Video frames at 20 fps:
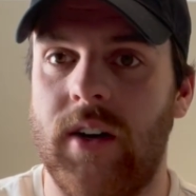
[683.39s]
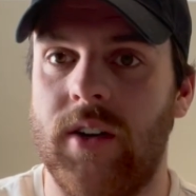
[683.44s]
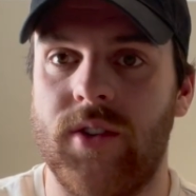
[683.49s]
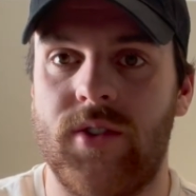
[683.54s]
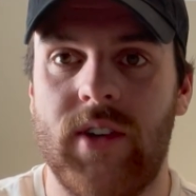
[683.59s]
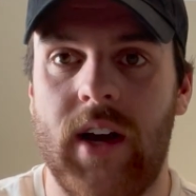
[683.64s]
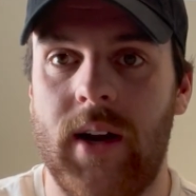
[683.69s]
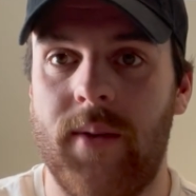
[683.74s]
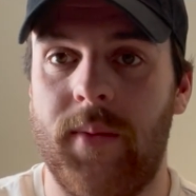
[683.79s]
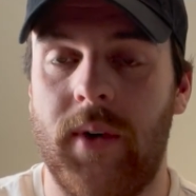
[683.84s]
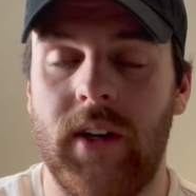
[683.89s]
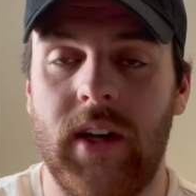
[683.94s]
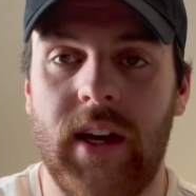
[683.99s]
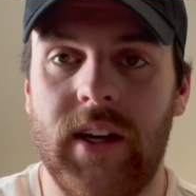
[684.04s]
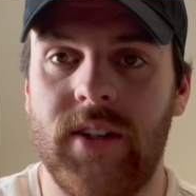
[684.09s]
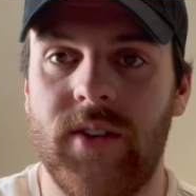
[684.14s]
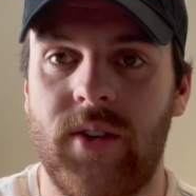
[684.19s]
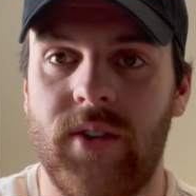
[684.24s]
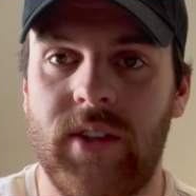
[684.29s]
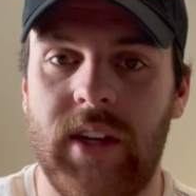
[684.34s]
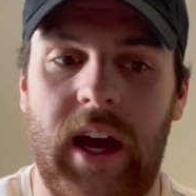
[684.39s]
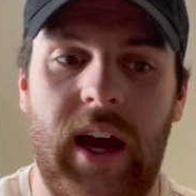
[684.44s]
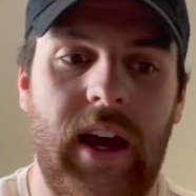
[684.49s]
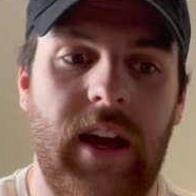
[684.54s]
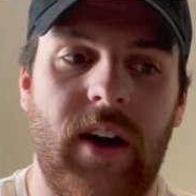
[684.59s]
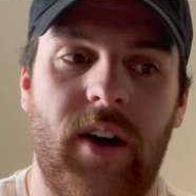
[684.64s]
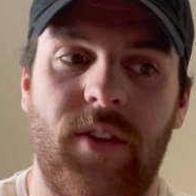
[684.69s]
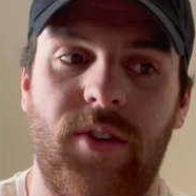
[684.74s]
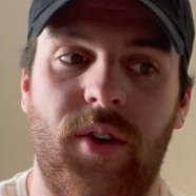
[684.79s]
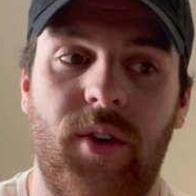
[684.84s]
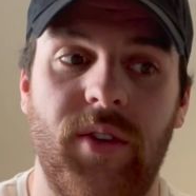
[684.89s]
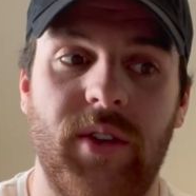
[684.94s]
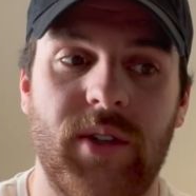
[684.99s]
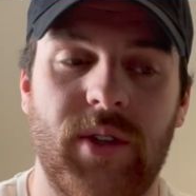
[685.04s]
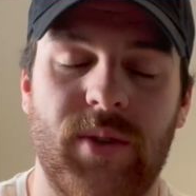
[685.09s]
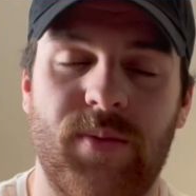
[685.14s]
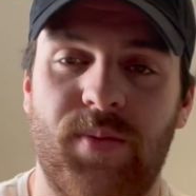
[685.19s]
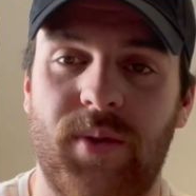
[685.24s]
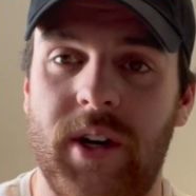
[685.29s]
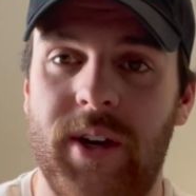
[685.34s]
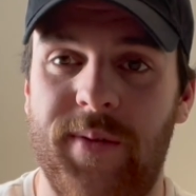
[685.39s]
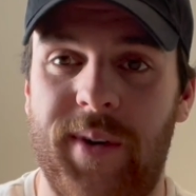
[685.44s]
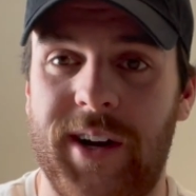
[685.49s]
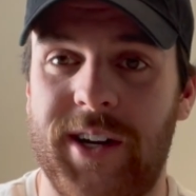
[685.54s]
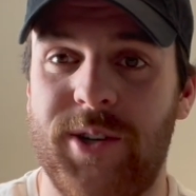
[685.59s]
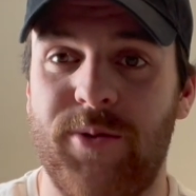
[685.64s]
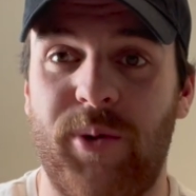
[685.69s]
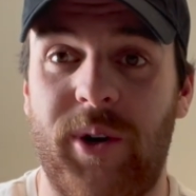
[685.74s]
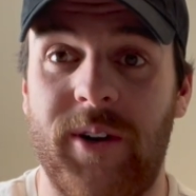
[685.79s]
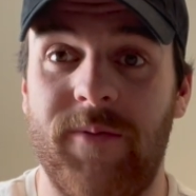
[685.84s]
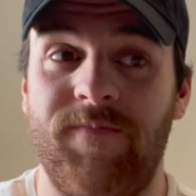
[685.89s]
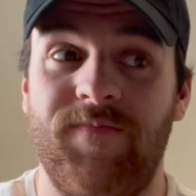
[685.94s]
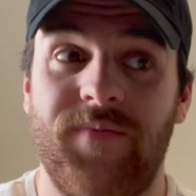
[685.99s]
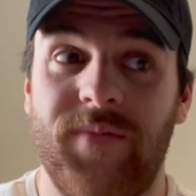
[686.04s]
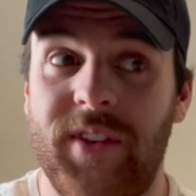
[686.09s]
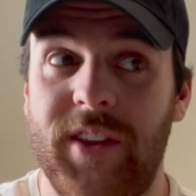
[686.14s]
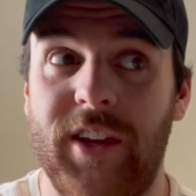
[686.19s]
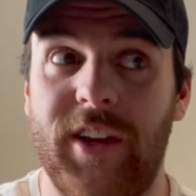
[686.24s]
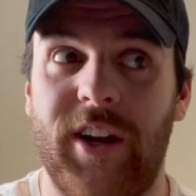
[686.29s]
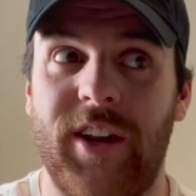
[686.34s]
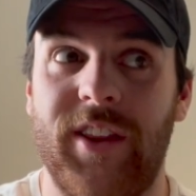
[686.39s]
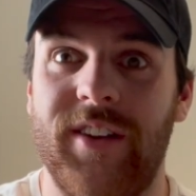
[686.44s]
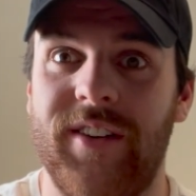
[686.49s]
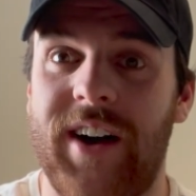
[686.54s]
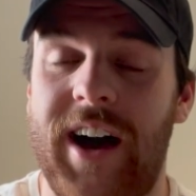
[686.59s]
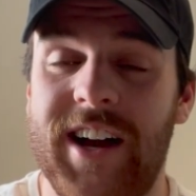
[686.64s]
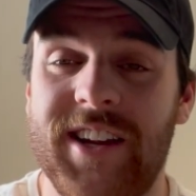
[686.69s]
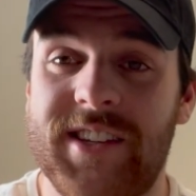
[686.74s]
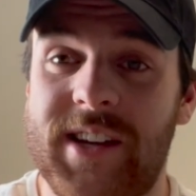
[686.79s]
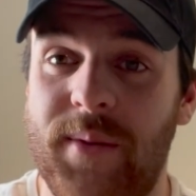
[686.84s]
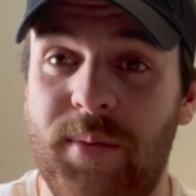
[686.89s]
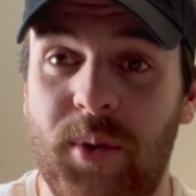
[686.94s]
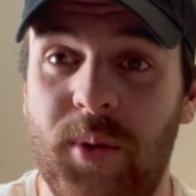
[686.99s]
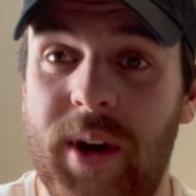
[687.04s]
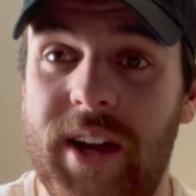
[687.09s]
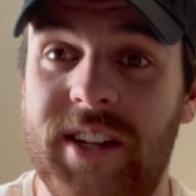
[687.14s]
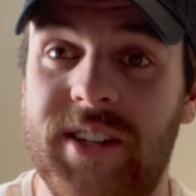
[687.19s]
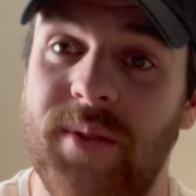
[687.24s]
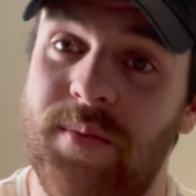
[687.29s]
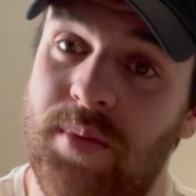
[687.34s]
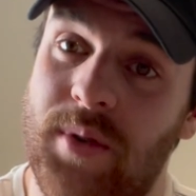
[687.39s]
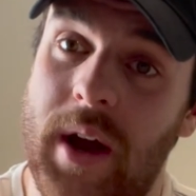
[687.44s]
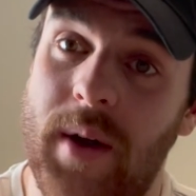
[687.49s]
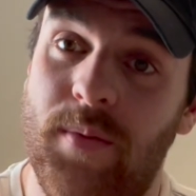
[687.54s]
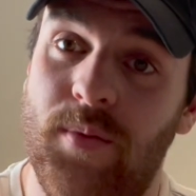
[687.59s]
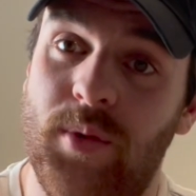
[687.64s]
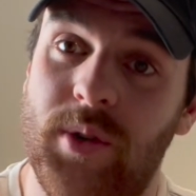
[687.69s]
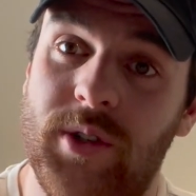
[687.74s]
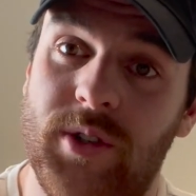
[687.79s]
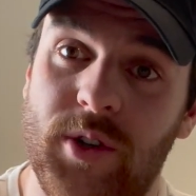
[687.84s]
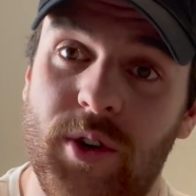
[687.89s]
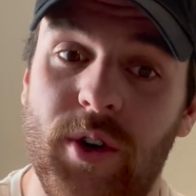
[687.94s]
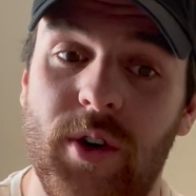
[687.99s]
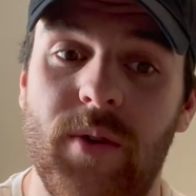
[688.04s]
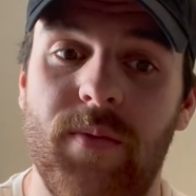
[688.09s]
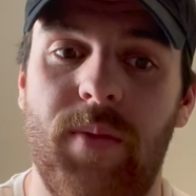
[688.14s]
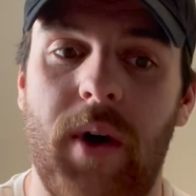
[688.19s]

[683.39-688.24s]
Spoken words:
I was dragging my legs all day. I thought this is pretty much what, the last couple of weeks of prep would do.